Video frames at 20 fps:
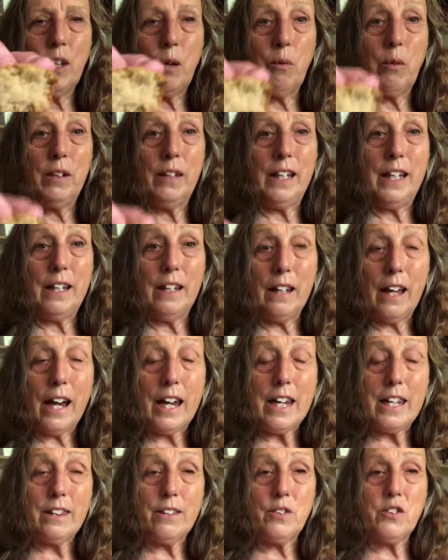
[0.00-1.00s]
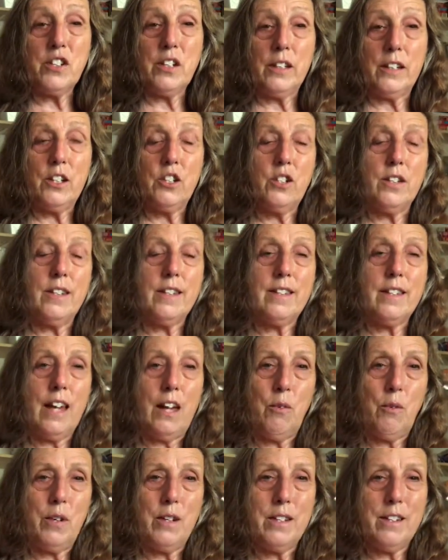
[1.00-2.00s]
They're really light. They're delicious.
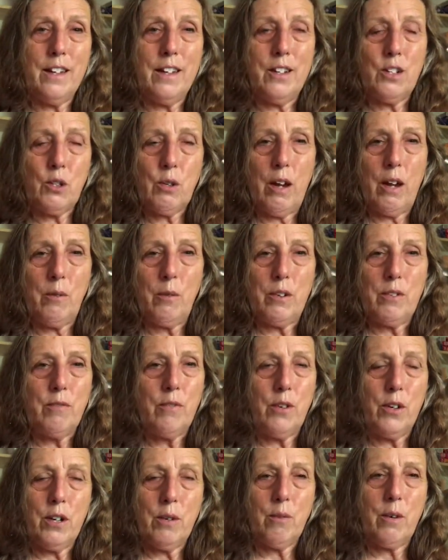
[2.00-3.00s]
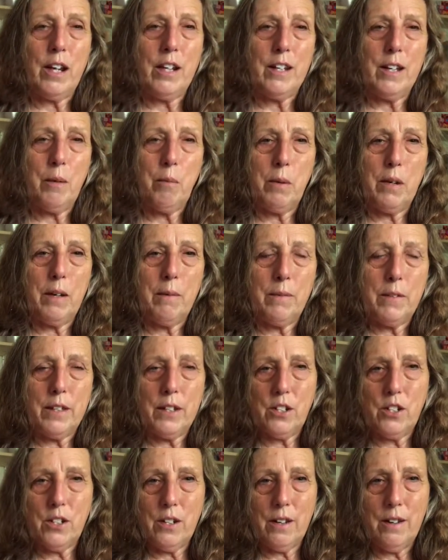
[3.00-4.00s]
I would uh, try one for you right now, but I'm
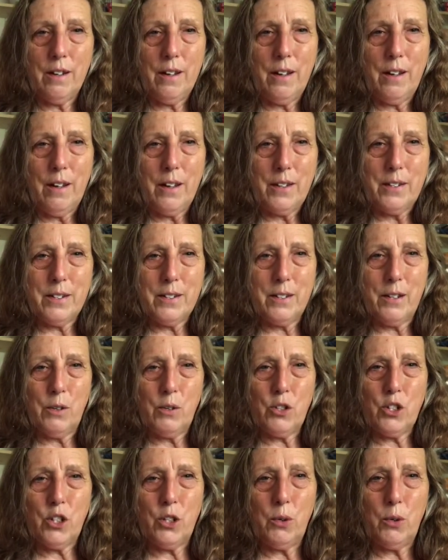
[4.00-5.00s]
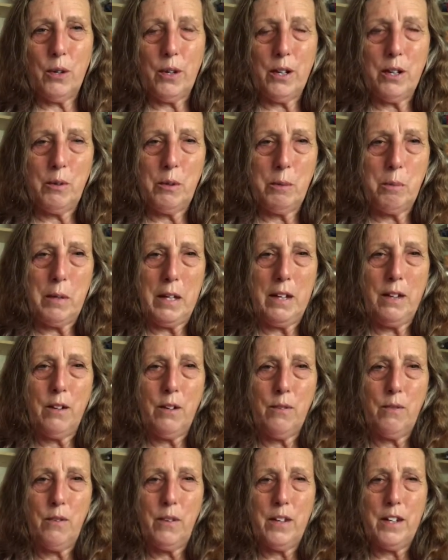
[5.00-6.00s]
such a slow chewer. You would be
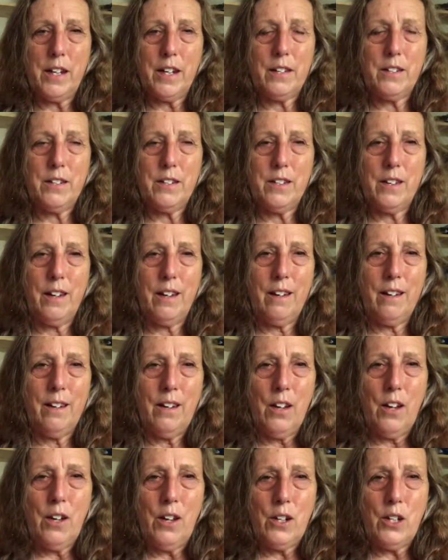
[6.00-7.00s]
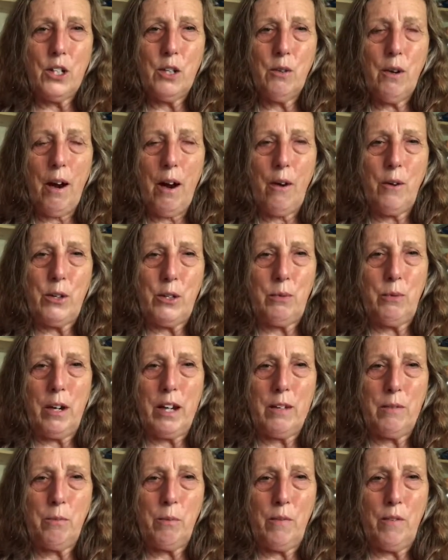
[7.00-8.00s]
here for the next uh, two hours
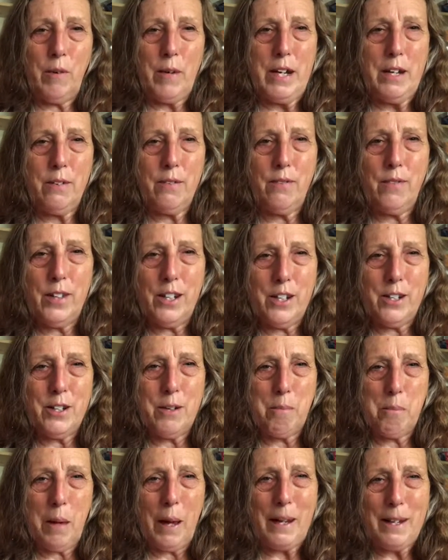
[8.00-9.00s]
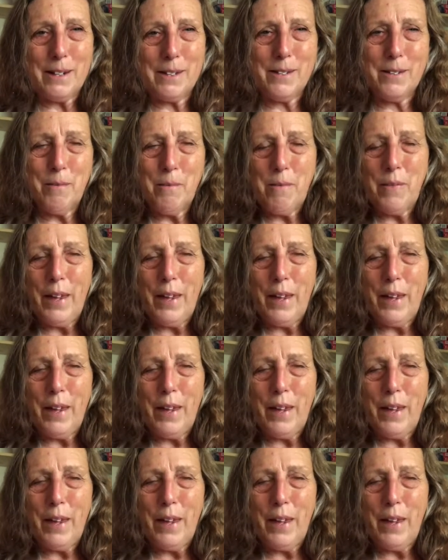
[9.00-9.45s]
waiting for me to finish a bite.